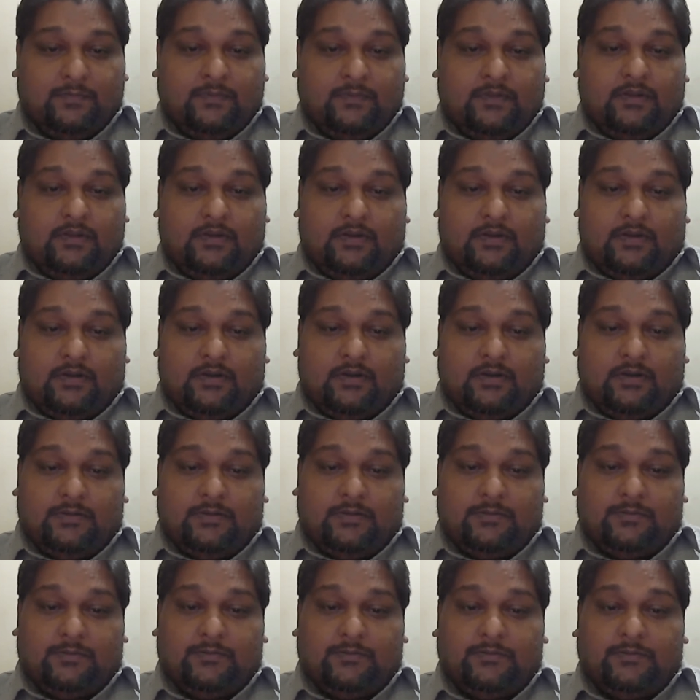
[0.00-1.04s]

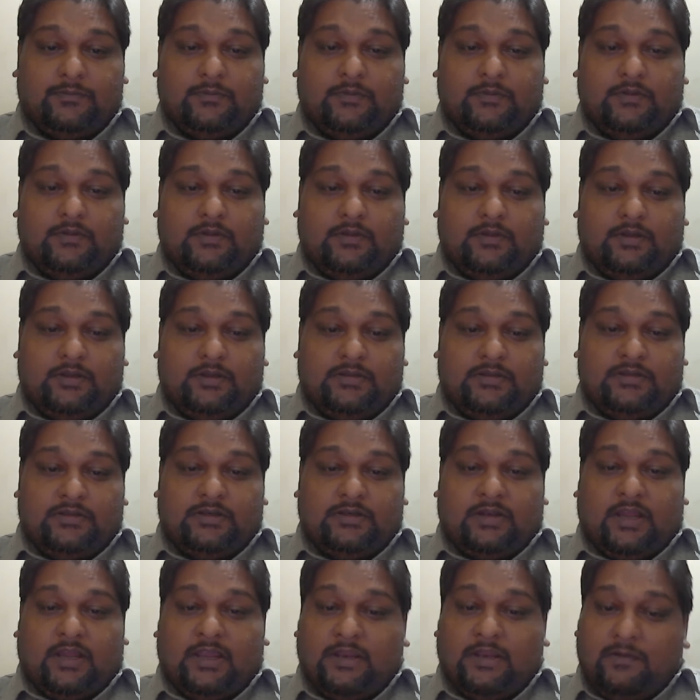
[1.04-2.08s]
um, is
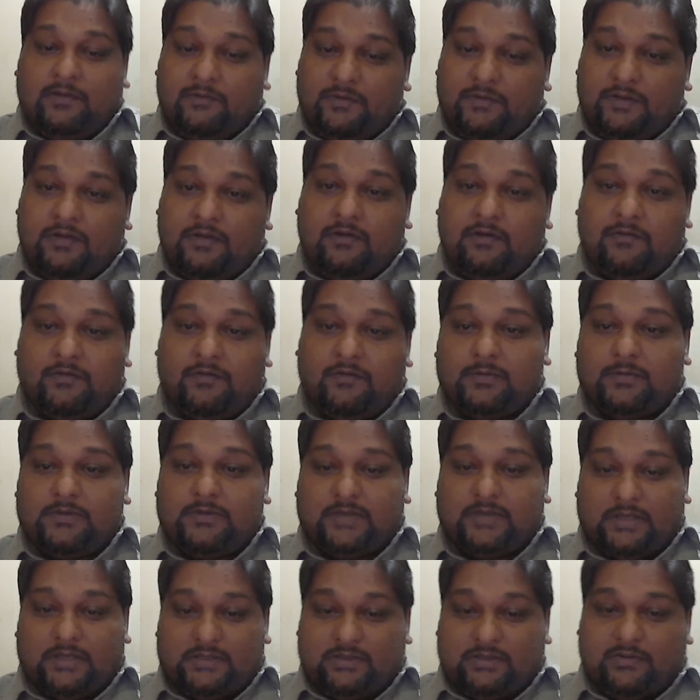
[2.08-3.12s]
derived from
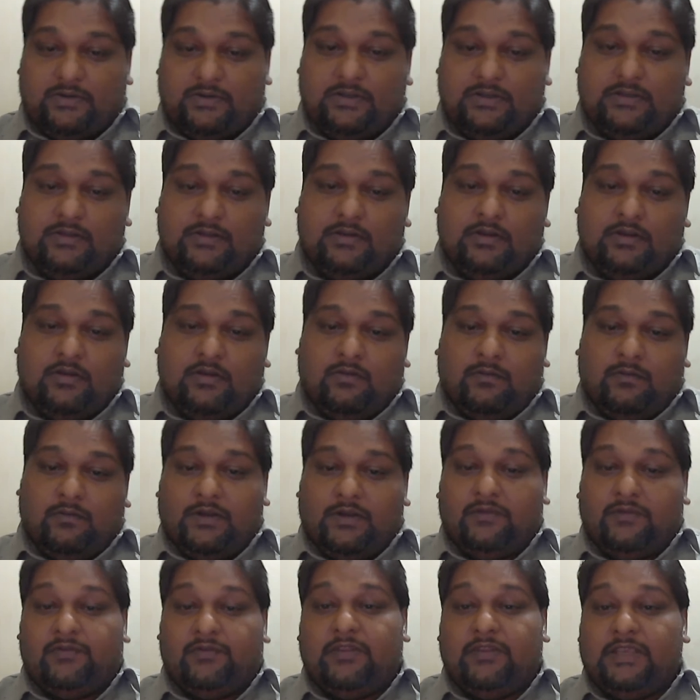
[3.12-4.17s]
Sanskrit, where
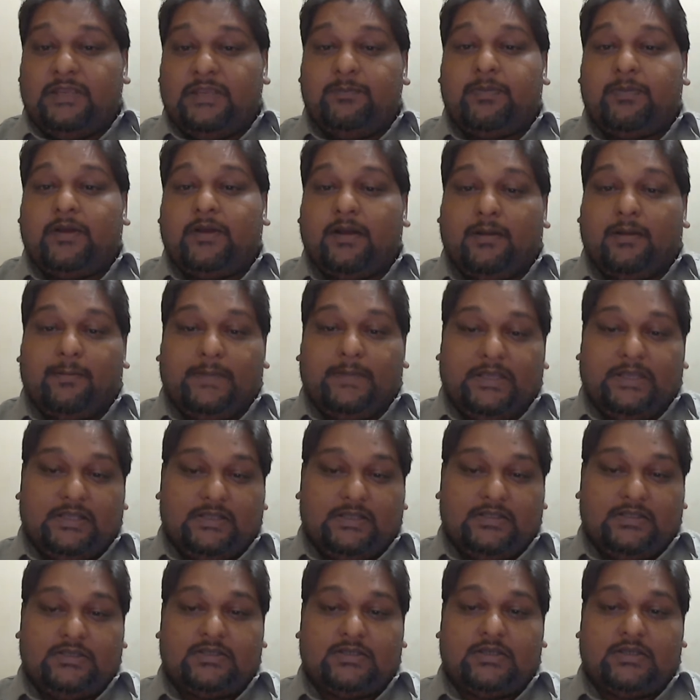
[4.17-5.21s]
Deep
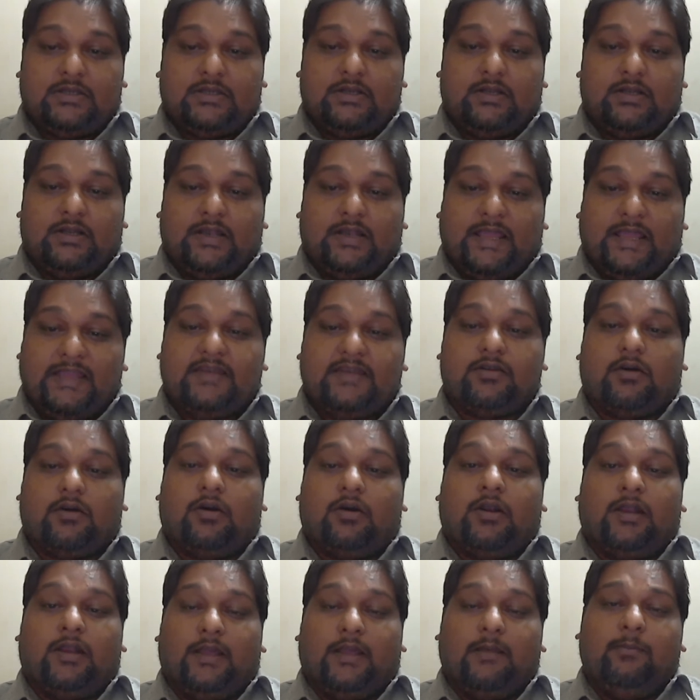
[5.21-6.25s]
means light or
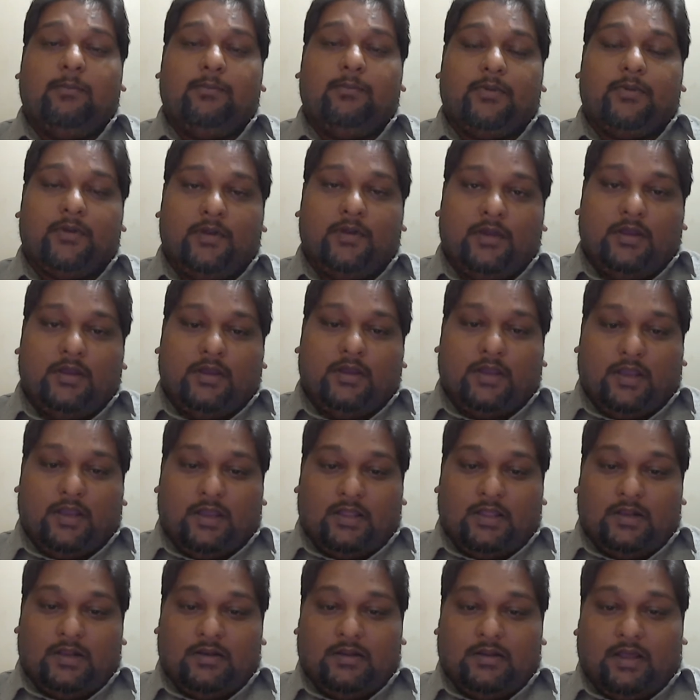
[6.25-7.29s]
lamp,
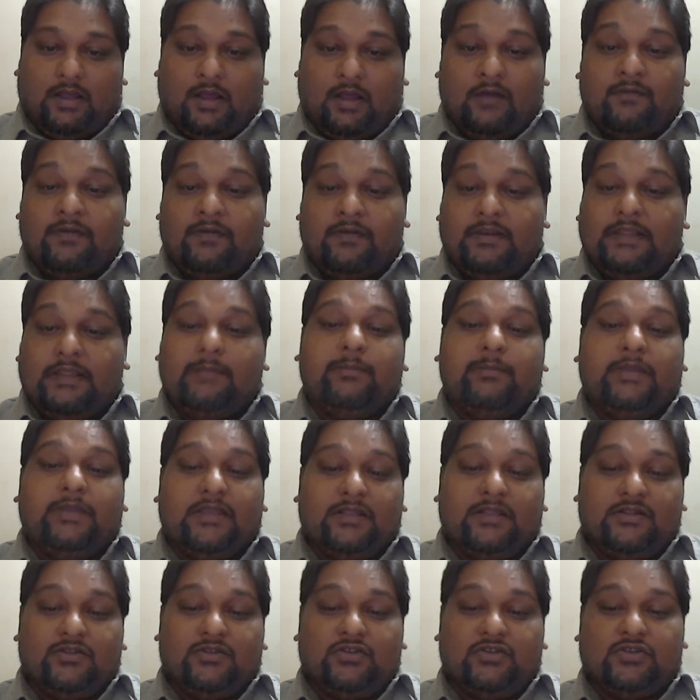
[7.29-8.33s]
and Avali
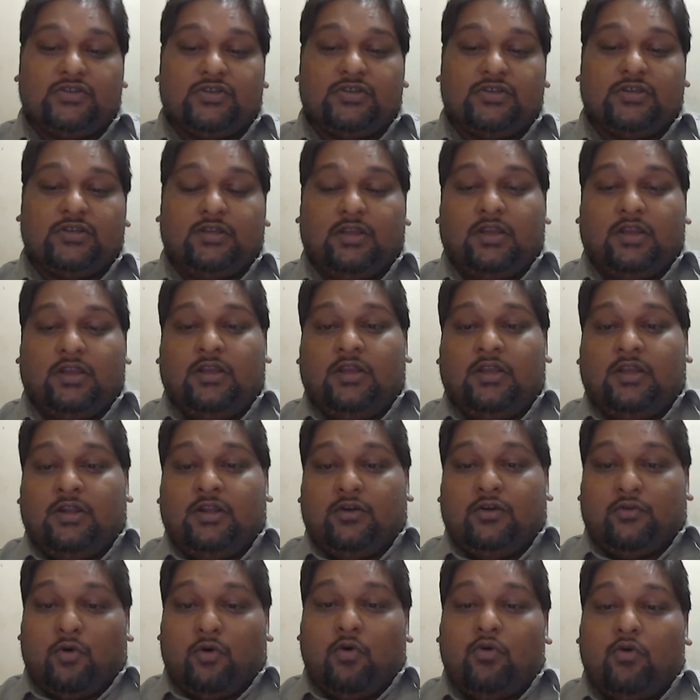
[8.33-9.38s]
means
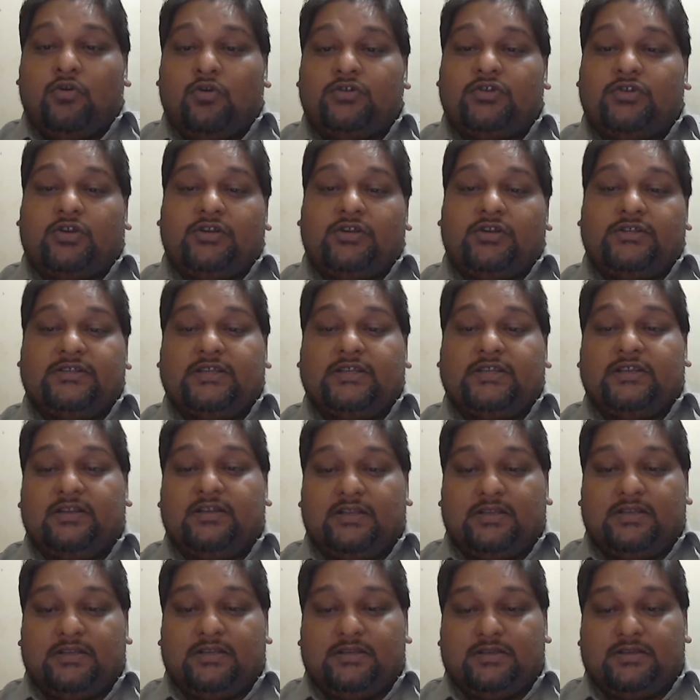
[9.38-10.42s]
rows or
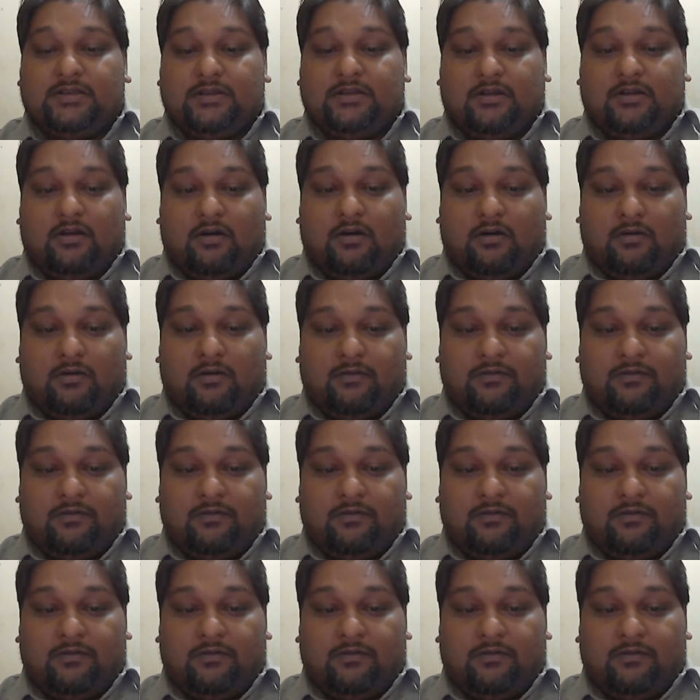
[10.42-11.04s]
series of